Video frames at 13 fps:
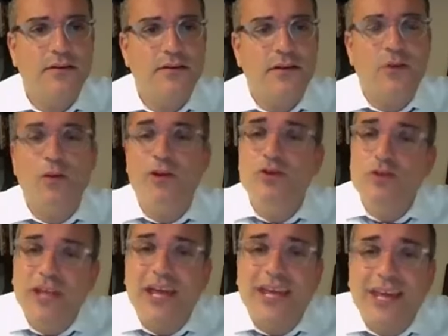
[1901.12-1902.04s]
Then when you
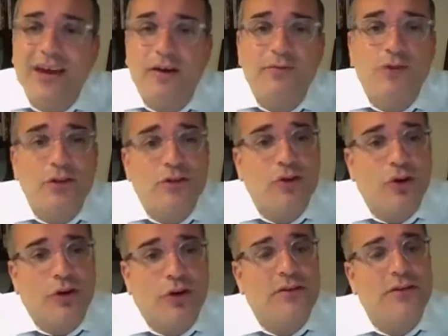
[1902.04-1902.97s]
take care of the
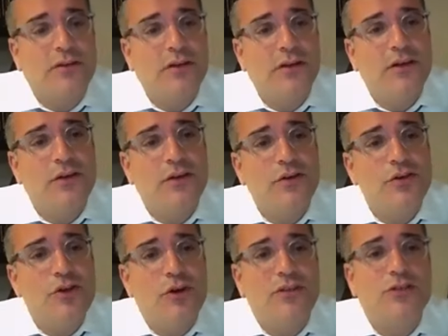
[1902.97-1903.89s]
dirt, you
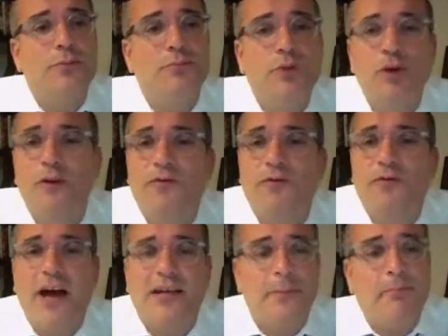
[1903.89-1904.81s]
know it's to
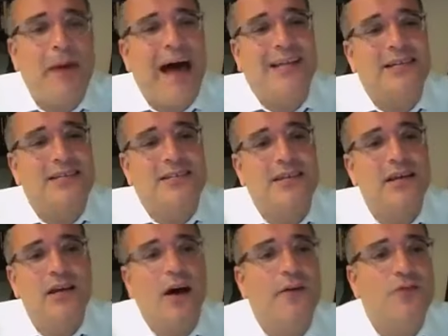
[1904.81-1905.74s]
beautify the palace
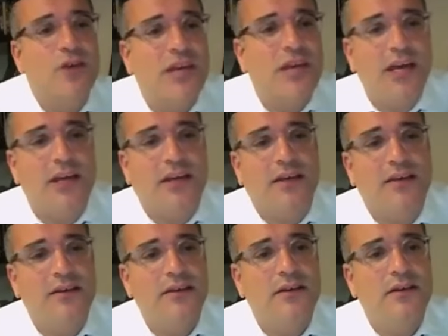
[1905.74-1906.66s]
of the king.
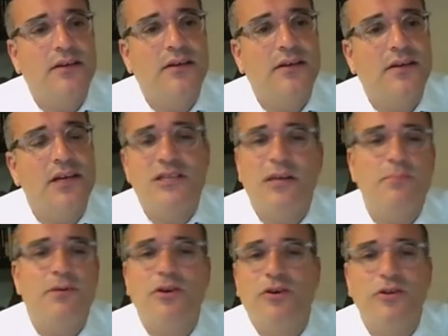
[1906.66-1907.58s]
It's not
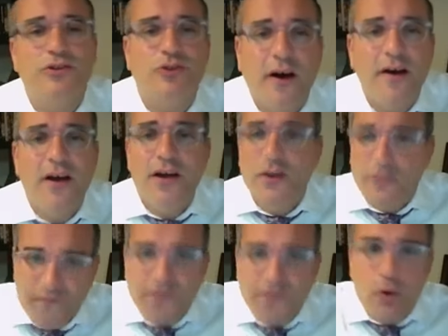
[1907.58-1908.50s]
because you are
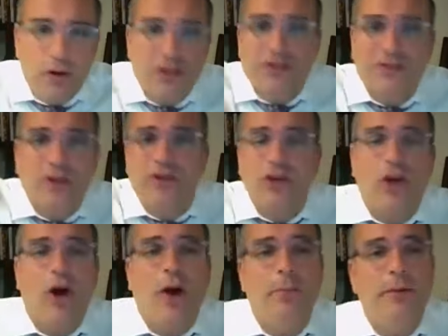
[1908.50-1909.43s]
focused on the
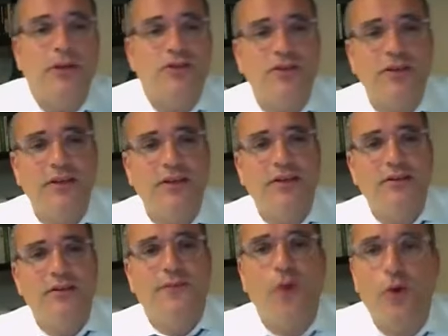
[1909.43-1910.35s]
garbage.
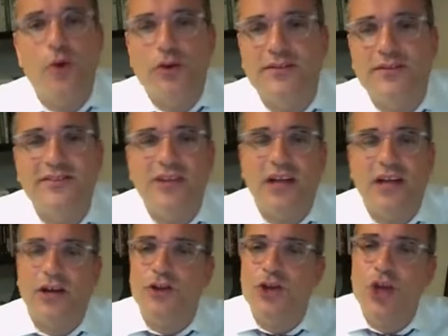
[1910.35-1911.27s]
The focus is not
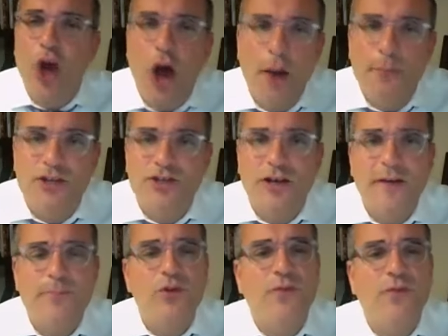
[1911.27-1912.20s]
on the garbage.
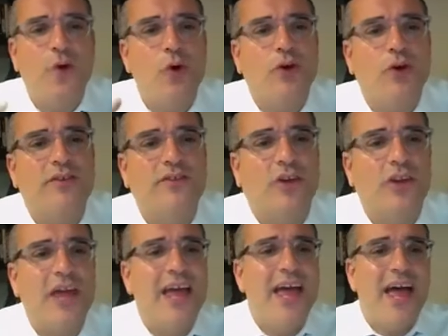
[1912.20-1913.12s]
The focus is on
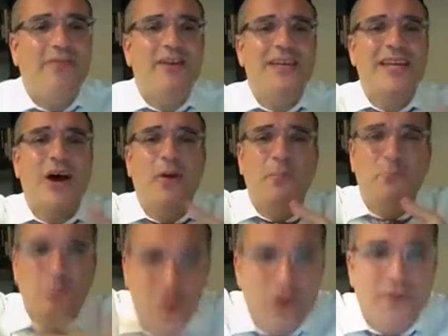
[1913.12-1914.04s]
having now
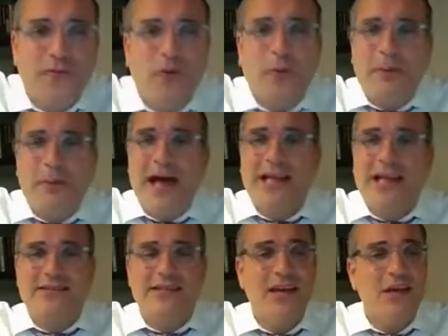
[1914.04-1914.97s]
beautiful
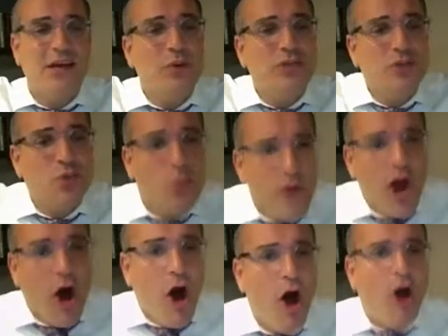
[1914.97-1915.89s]
palace, which we
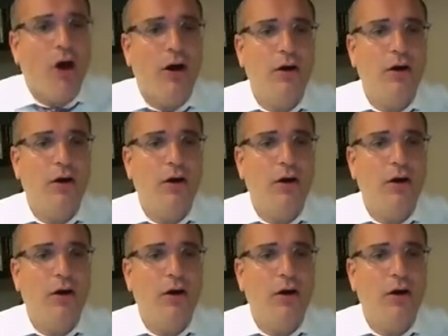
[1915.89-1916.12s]
are.